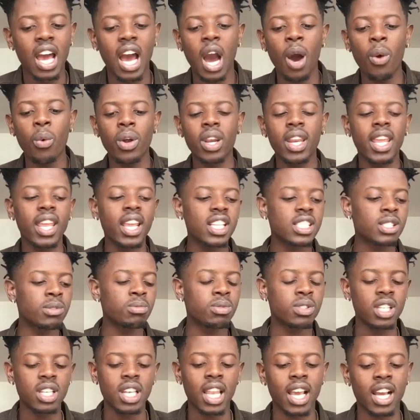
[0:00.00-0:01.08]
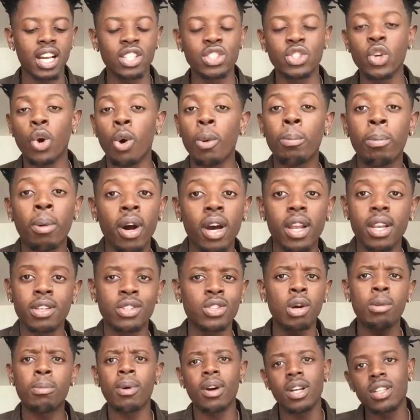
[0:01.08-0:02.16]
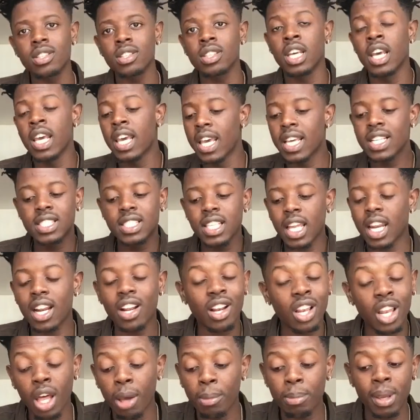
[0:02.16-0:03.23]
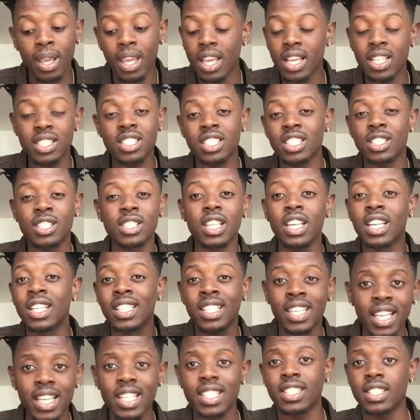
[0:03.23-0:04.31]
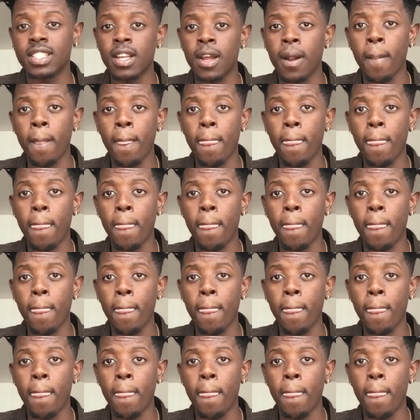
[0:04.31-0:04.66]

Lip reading: I want to hear some shit like a Joe Budden. Joe Budden is not a club hit. It's just a diss.